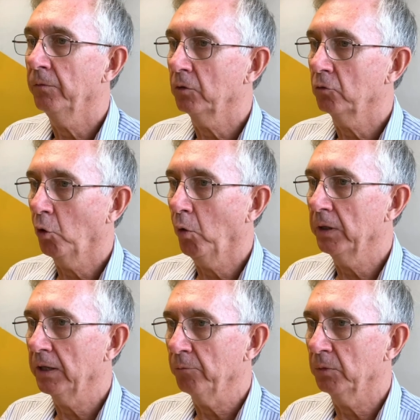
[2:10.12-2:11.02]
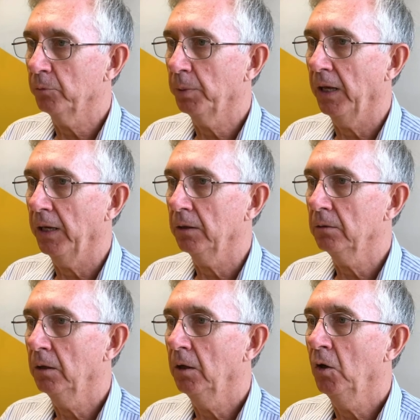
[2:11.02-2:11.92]
The Victorian government's plan
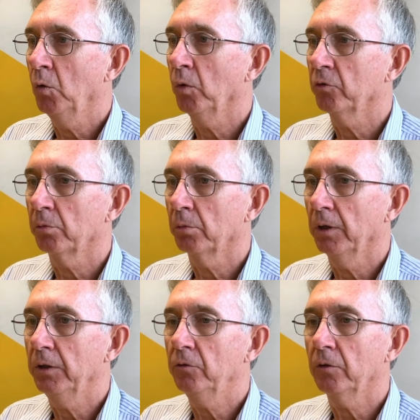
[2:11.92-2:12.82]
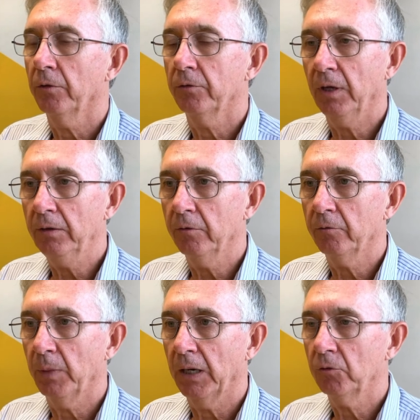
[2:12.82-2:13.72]
was released on the 10th
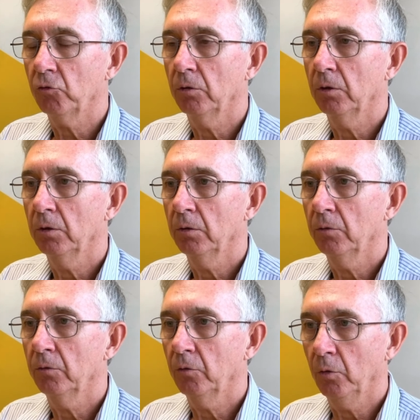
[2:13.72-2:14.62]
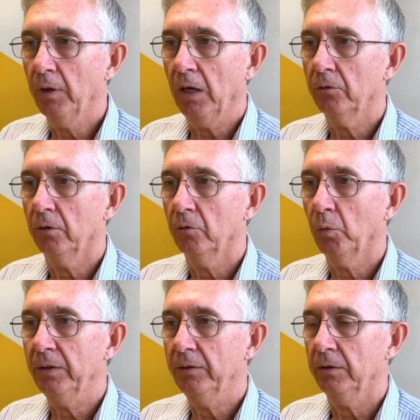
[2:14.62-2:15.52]
of March
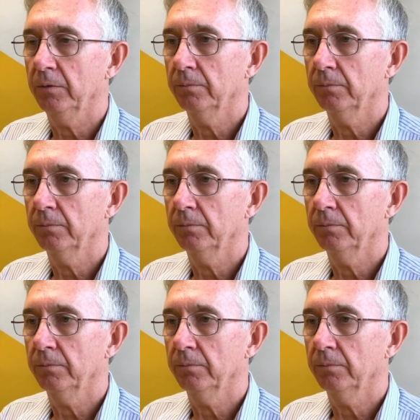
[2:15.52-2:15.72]
2020.